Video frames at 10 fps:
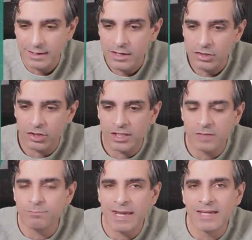So there's
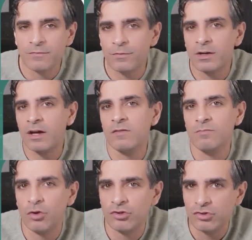many different kind of
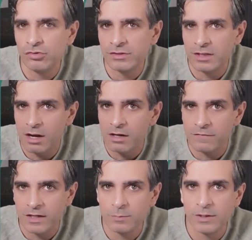modules that are
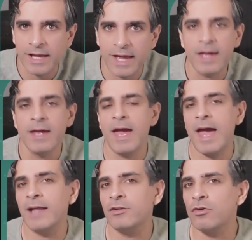available here, and
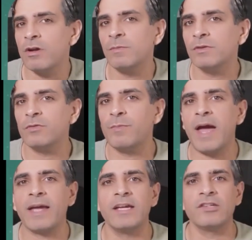you're able to
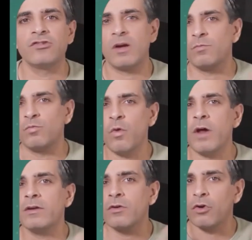package up one
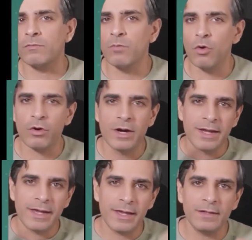or more
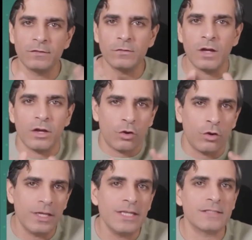into a
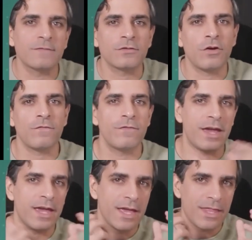cohesive software
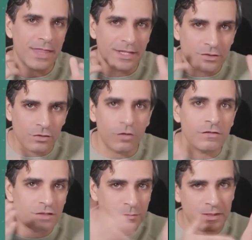that solves a
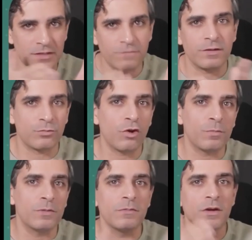specific
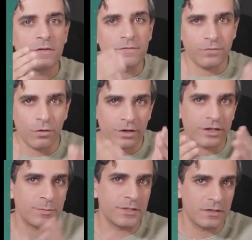problem for a
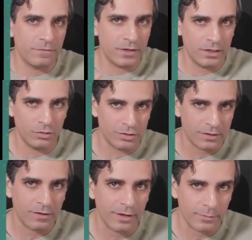specific user
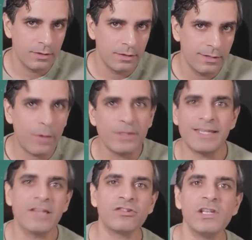type. Now,
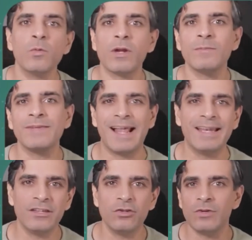essentially what I'm telling
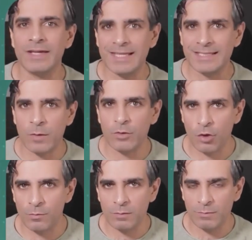you is that with
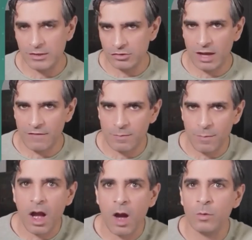OmniMint, you have the
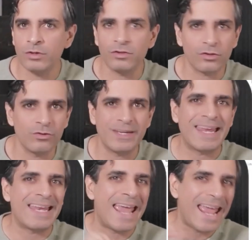power to create
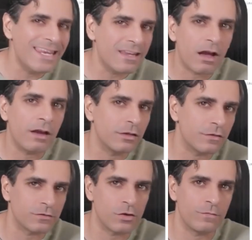any kind of
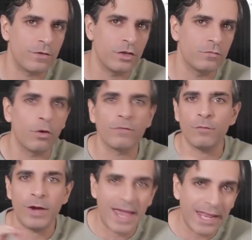software you want for
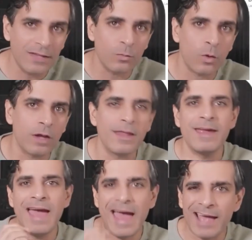anyone,
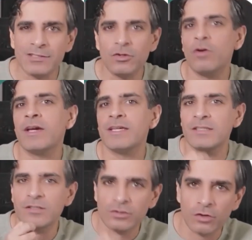as long as it
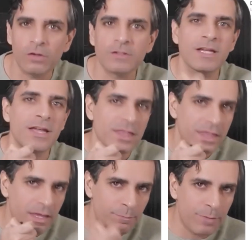solves their
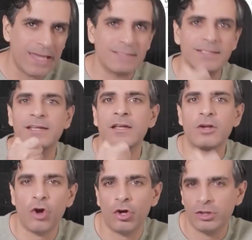basic
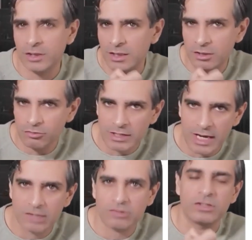content
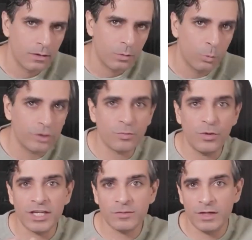creation. Which brings
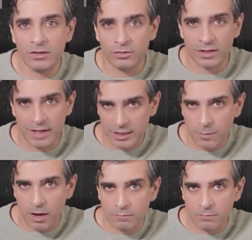me to the next part.